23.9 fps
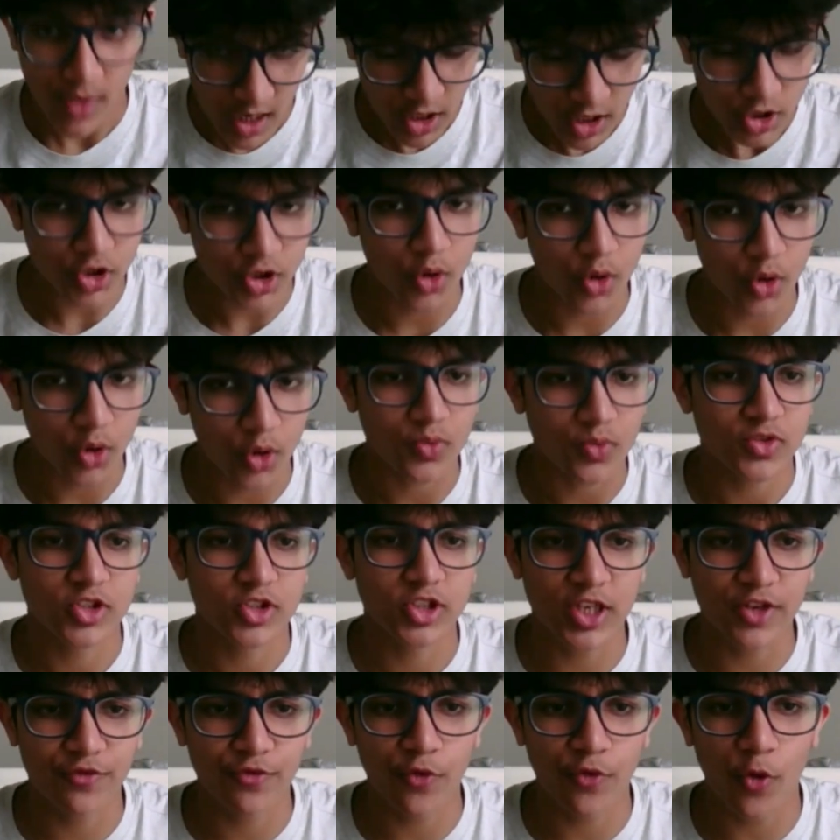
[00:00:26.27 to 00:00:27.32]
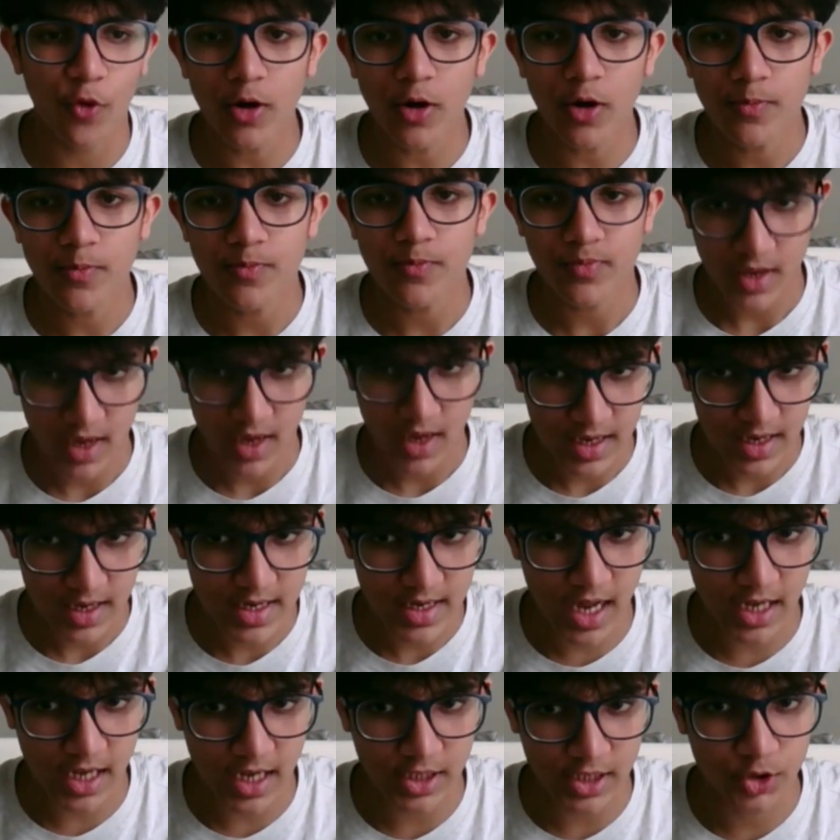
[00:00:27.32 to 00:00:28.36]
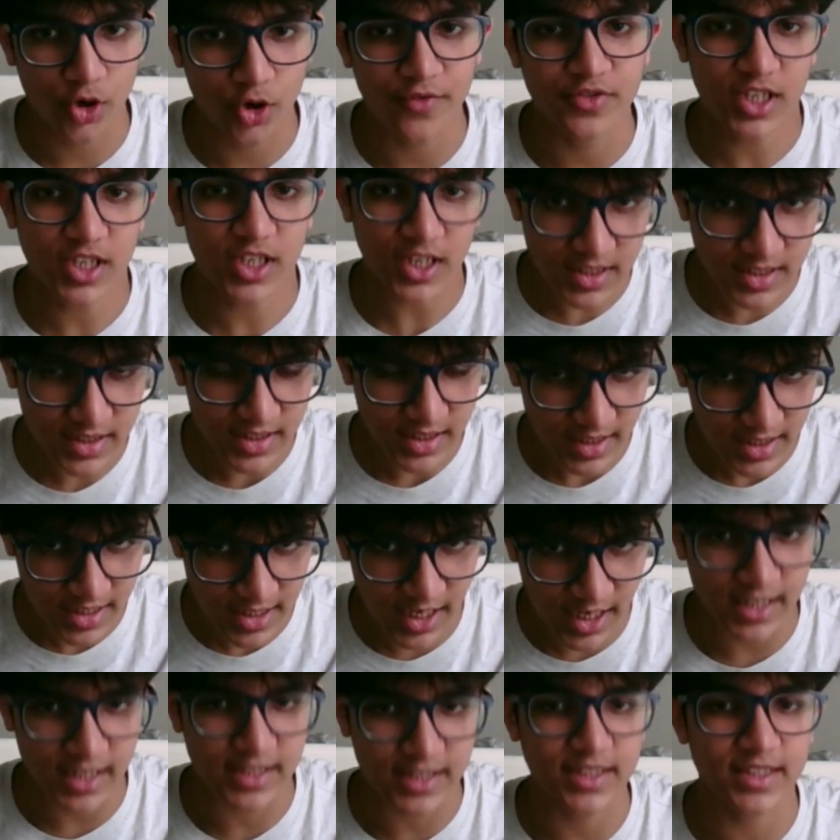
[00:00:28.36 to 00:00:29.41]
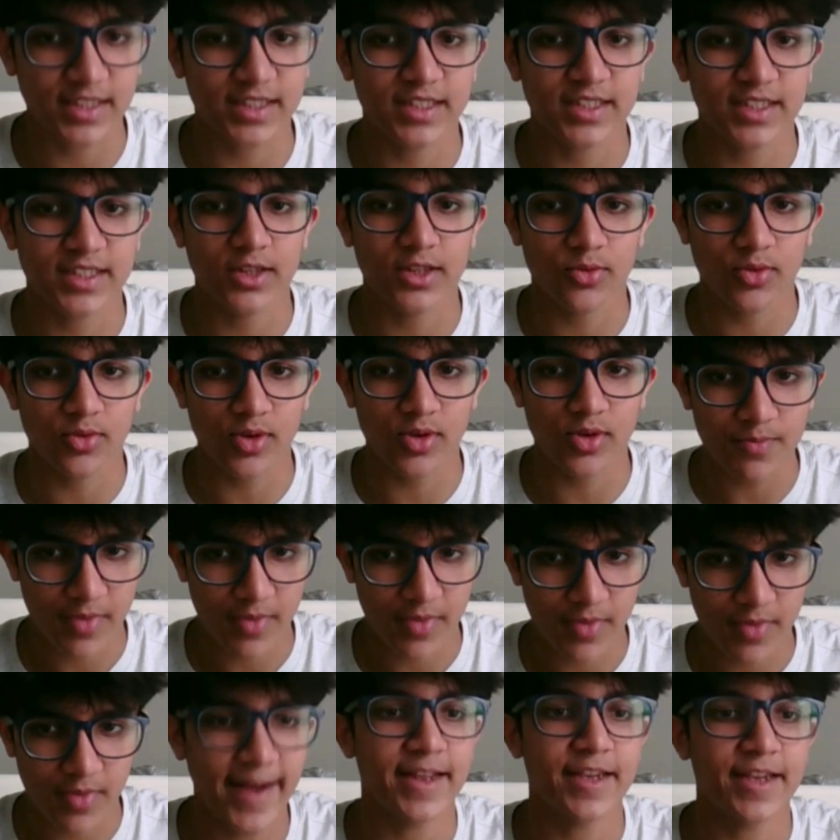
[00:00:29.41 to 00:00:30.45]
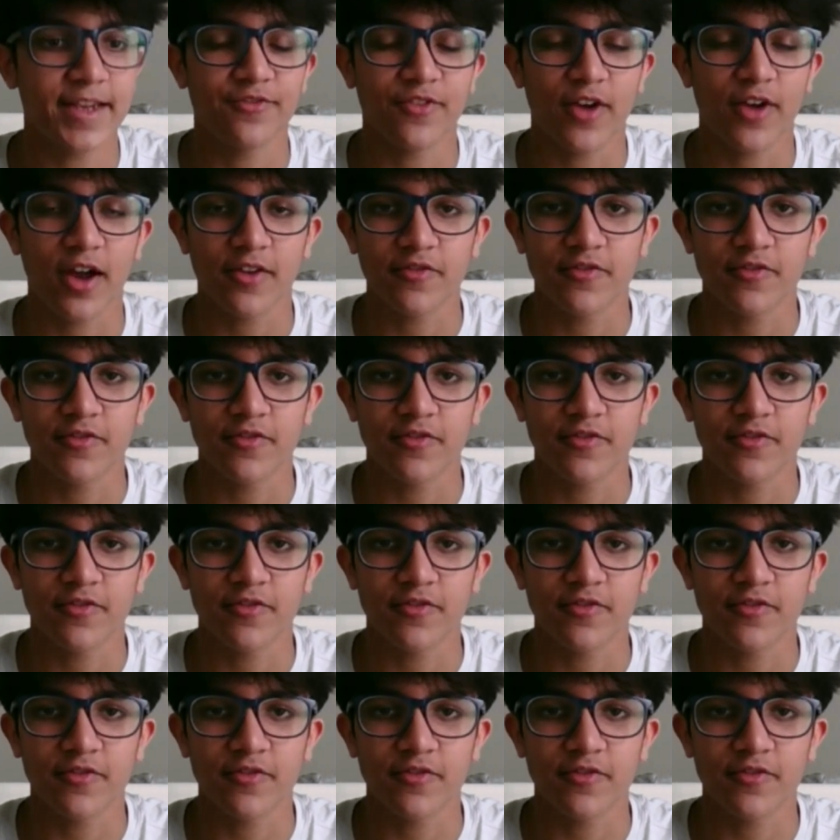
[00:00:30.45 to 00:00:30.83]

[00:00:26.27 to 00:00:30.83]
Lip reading: So, c4, knight to f6, knight to c3, and e5.